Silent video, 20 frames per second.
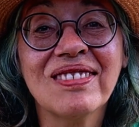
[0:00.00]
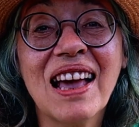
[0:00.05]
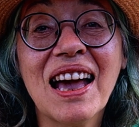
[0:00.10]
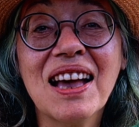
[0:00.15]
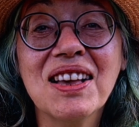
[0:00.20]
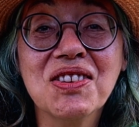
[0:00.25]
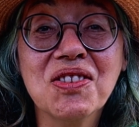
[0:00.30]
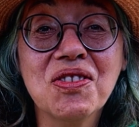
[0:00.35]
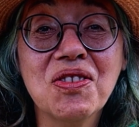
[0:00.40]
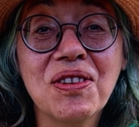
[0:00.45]

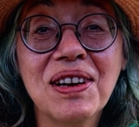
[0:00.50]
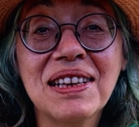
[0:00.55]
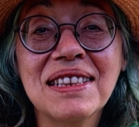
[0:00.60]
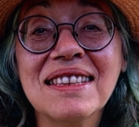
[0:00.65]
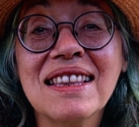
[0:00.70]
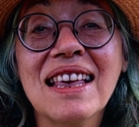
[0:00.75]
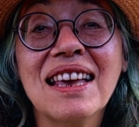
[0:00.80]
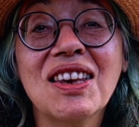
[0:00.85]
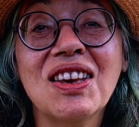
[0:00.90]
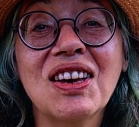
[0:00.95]
As
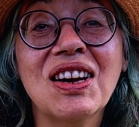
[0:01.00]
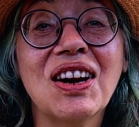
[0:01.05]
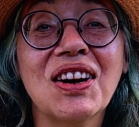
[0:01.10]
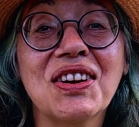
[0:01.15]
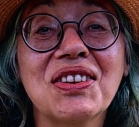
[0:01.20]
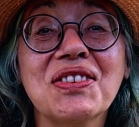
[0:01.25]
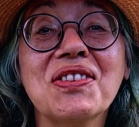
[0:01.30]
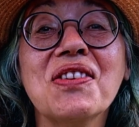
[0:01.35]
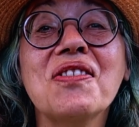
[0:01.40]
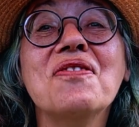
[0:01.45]
always, thank you
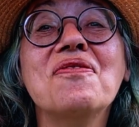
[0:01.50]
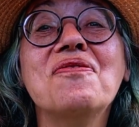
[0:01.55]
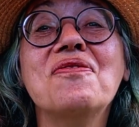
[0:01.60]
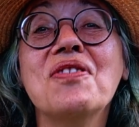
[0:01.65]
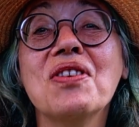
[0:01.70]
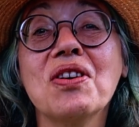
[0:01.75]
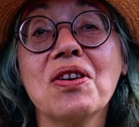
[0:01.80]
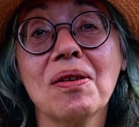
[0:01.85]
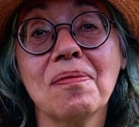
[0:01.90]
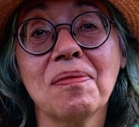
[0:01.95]
guys so
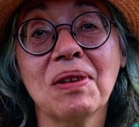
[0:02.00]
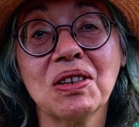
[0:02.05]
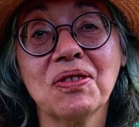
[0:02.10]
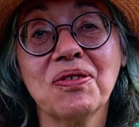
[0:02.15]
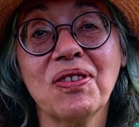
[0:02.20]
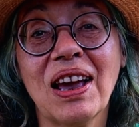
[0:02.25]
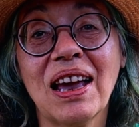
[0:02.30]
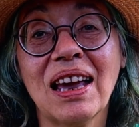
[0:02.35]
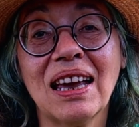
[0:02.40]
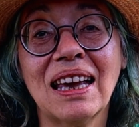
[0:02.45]
very much
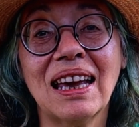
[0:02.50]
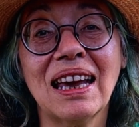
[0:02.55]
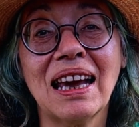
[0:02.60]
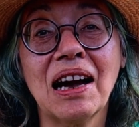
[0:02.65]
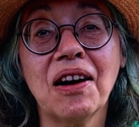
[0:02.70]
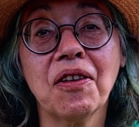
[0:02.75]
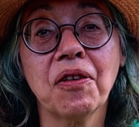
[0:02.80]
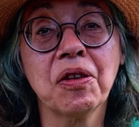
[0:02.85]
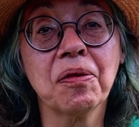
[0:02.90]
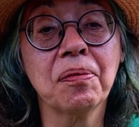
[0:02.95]
for hanging
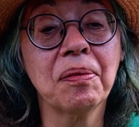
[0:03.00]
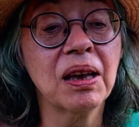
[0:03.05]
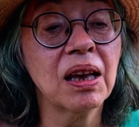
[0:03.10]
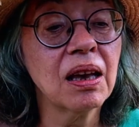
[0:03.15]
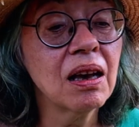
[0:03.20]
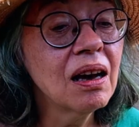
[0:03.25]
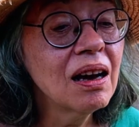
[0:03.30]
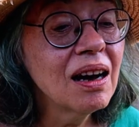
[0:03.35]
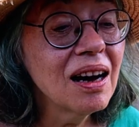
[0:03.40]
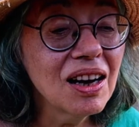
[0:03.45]
out with me.
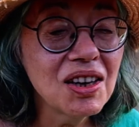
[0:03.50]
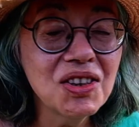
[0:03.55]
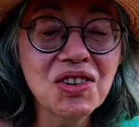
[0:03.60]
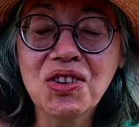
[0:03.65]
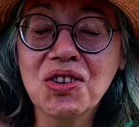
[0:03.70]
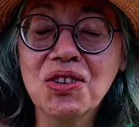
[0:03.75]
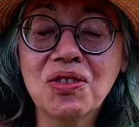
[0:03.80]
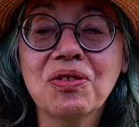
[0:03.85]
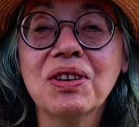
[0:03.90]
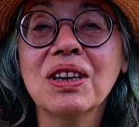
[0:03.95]
I
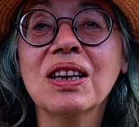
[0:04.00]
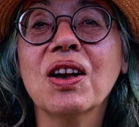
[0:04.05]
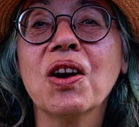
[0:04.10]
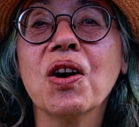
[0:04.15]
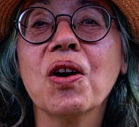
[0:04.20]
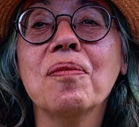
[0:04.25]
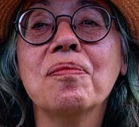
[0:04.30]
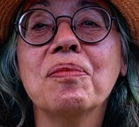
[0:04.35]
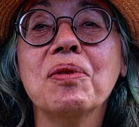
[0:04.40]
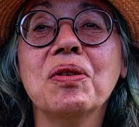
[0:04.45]
do really
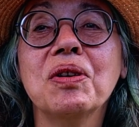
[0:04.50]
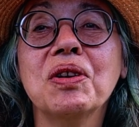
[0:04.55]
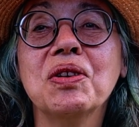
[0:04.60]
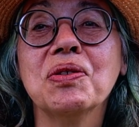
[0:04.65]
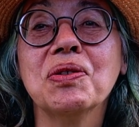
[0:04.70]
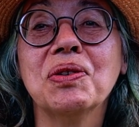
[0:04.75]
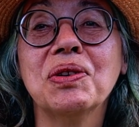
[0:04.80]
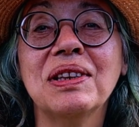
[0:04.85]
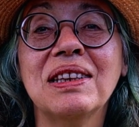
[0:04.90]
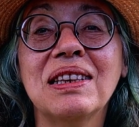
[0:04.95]
hope you
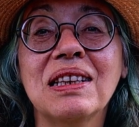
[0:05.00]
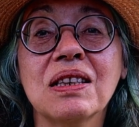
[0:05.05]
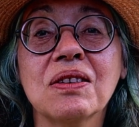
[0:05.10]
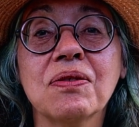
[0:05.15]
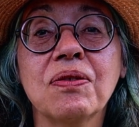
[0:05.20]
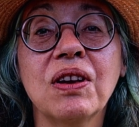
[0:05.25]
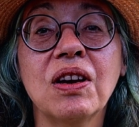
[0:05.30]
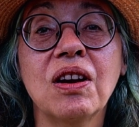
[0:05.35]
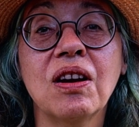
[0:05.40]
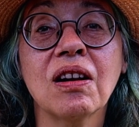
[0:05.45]
enjoyed this
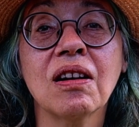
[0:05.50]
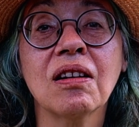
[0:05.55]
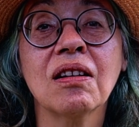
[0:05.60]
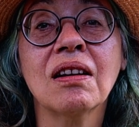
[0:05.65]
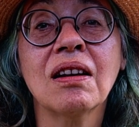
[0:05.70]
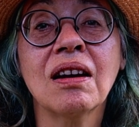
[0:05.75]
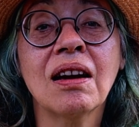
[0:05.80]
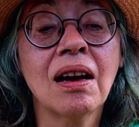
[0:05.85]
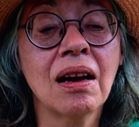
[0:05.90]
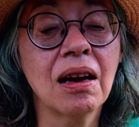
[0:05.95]
video.
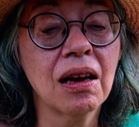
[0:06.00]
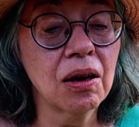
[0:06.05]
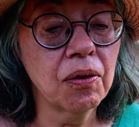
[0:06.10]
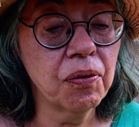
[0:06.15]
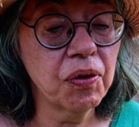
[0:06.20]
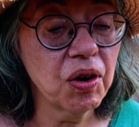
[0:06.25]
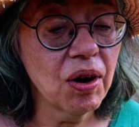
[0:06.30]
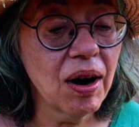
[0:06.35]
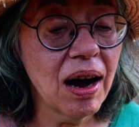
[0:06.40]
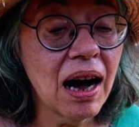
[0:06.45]
And
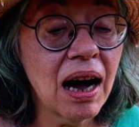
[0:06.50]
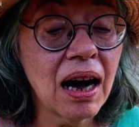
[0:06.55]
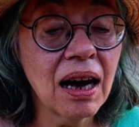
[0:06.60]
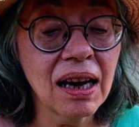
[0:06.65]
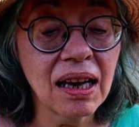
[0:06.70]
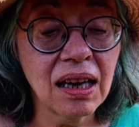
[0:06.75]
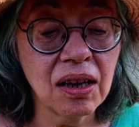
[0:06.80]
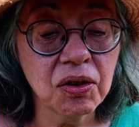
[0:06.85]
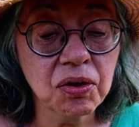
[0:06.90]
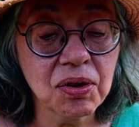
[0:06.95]
if you are
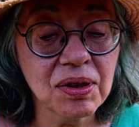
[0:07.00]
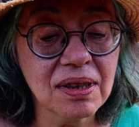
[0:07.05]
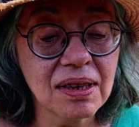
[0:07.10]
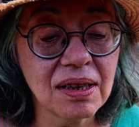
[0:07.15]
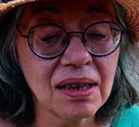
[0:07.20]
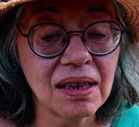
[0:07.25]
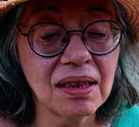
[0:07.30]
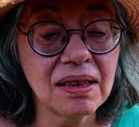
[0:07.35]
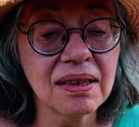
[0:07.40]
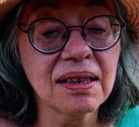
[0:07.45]

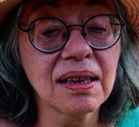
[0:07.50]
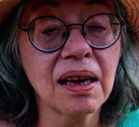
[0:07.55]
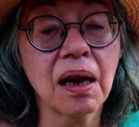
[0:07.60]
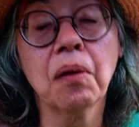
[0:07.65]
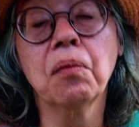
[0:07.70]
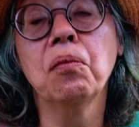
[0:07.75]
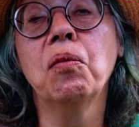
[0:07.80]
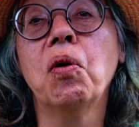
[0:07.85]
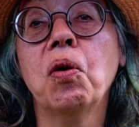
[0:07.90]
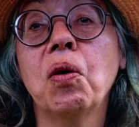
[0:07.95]
interested in
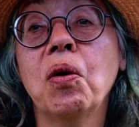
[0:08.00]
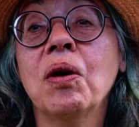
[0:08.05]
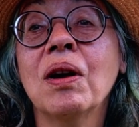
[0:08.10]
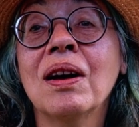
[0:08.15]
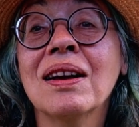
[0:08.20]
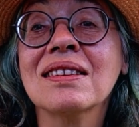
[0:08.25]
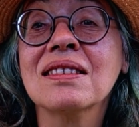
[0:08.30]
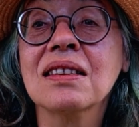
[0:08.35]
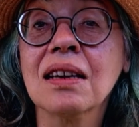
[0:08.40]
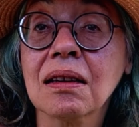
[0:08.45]
seeing more
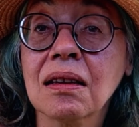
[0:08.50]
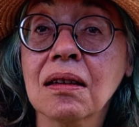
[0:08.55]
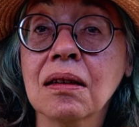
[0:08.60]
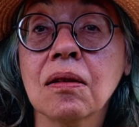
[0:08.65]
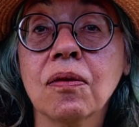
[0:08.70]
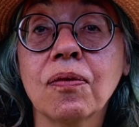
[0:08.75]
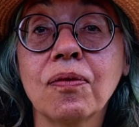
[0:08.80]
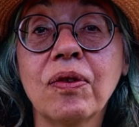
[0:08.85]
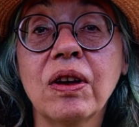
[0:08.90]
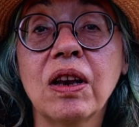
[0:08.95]

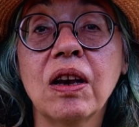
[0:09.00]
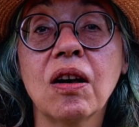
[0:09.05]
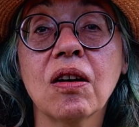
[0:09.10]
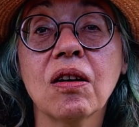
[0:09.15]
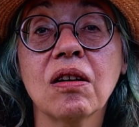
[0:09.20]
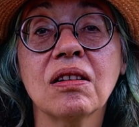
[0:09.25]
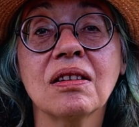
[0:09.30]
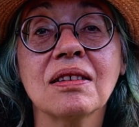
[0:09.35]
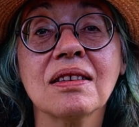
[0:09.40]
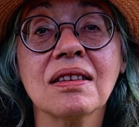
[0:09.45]
succulent
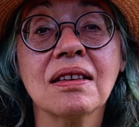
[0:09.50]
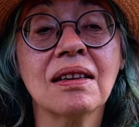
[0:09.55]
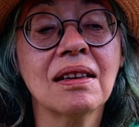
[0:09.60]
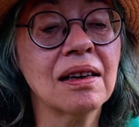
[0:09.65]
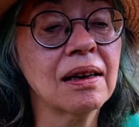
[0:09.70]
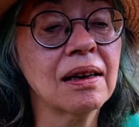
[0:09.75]
videos,